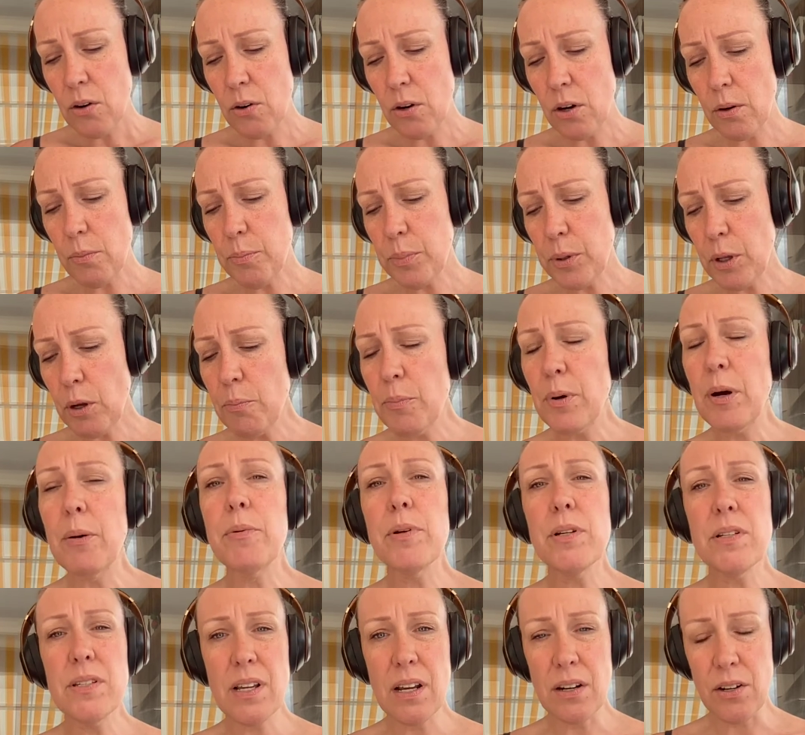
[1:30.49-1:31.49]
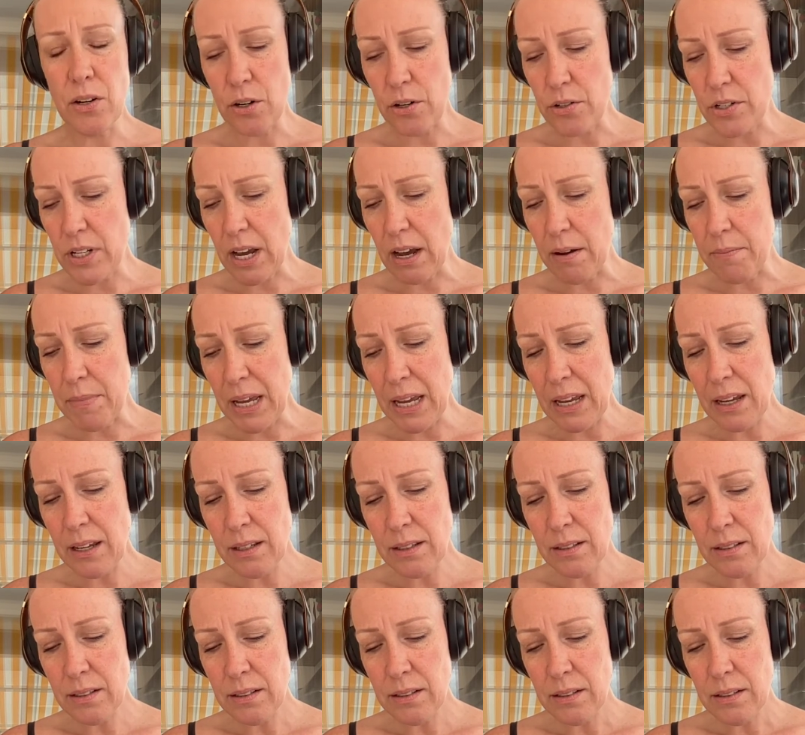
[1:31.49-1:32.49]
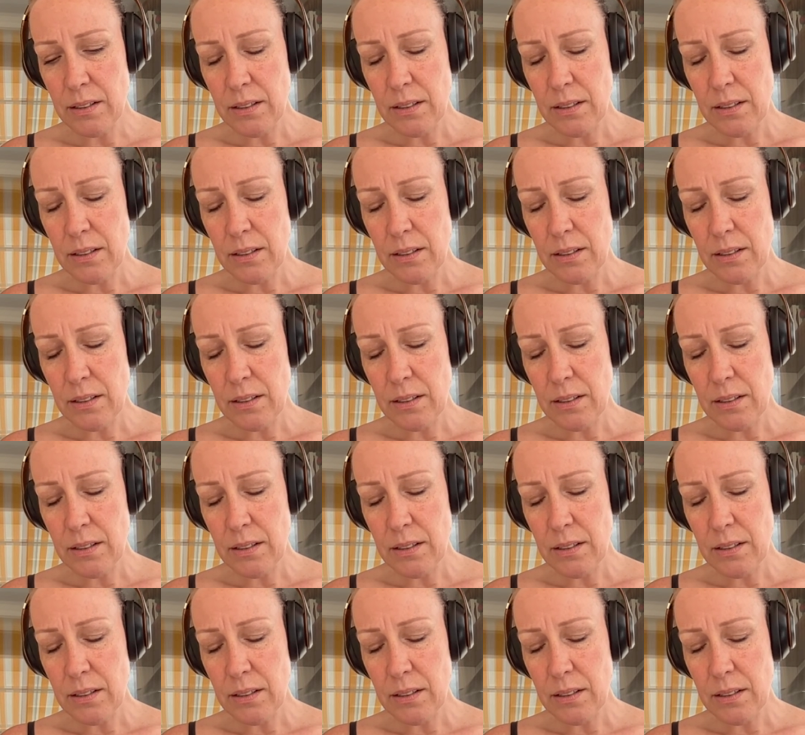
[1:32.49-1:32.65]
or blow bubbles on her tummy.